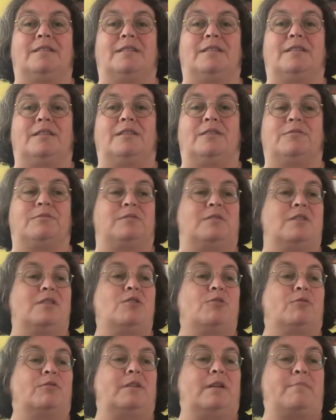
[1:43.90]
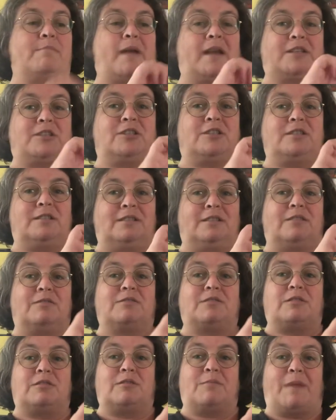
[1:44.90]
you imagine
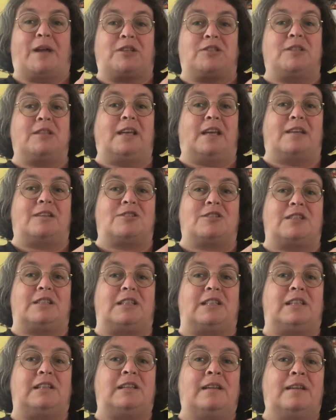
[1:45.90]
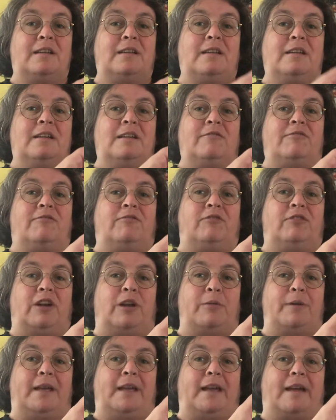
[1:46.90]
the energy
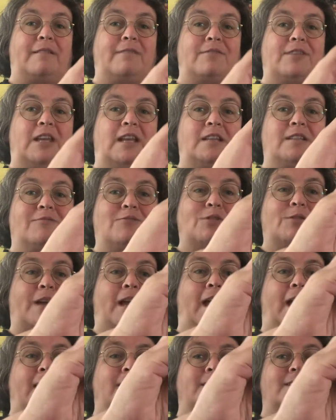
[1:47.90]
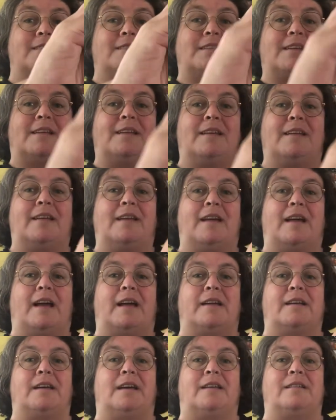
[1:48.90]
flowing out of the end of your hand
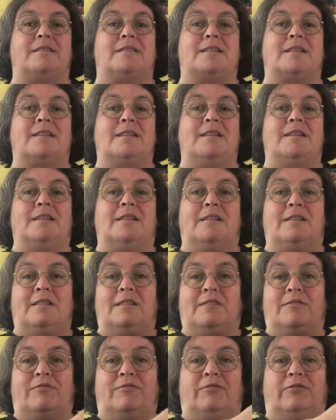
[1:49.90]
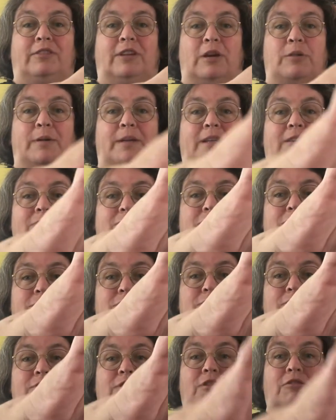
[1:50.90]
and flowing
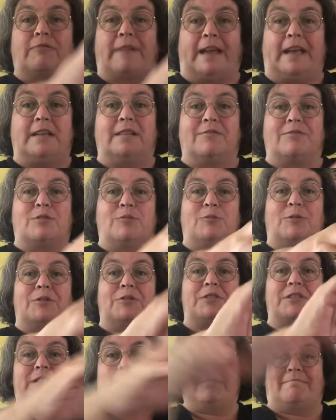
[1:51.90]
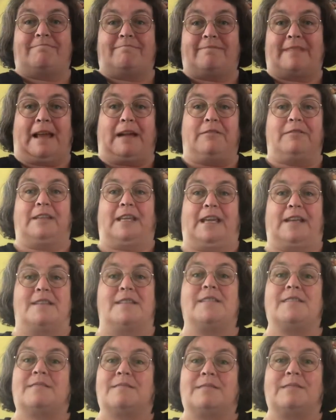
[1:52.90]
through the grain of the wood and out the
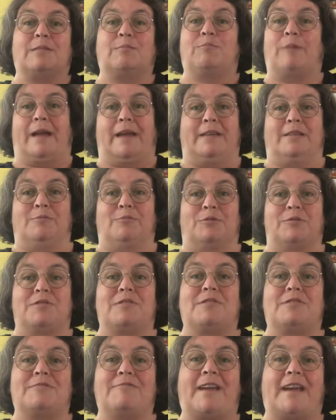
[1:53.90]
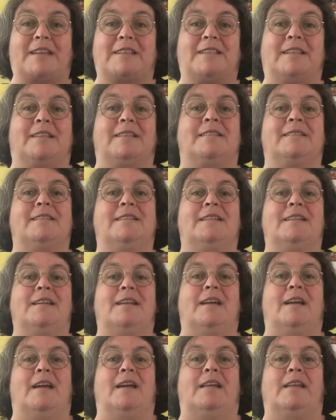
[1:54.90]
end to where you want to direct it.
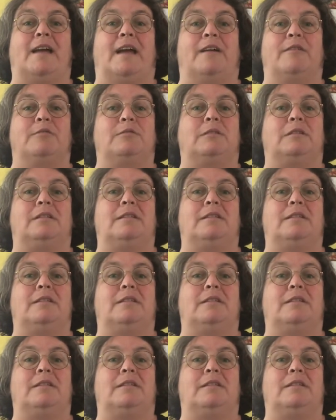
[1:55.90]
Now,